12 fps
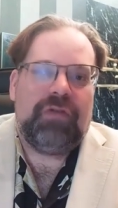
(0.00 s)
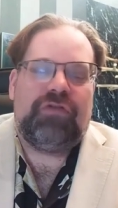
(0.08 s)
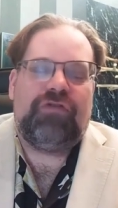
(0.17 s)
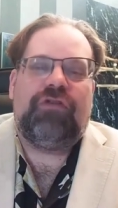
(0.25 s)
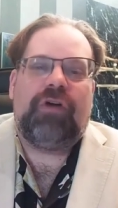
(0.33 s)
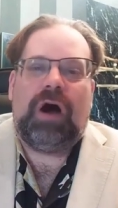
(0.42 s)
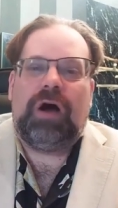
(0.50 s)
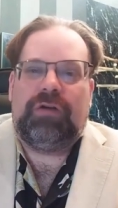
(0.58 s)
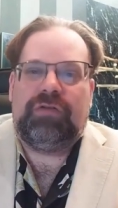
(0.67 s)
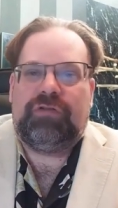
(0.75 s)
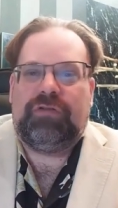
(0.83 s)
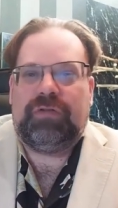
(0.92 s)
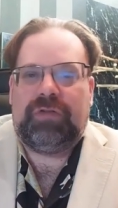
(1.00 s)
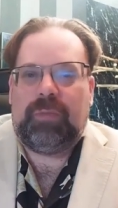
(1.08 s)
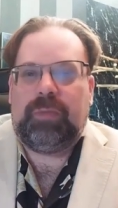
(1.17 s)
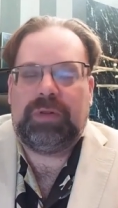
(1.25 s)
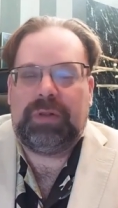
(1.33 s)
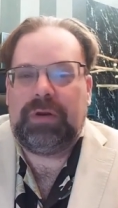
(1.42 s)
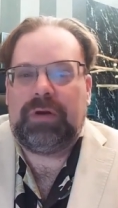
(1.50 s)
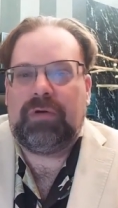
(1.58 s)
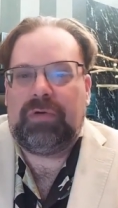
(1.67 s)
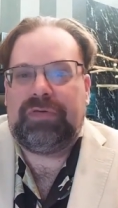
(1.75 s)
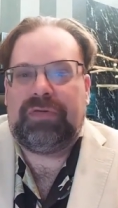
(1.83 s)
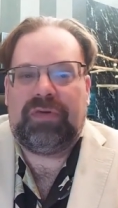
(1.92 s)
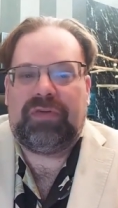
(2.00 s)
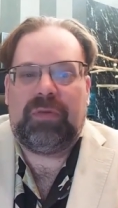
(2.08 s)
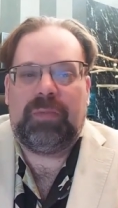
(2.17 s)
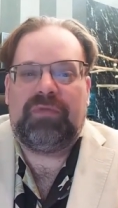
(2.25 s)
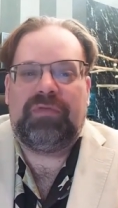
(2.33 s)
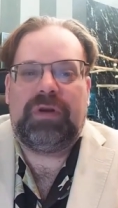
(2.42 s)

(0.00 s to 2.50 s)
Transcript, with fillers: judge the political system of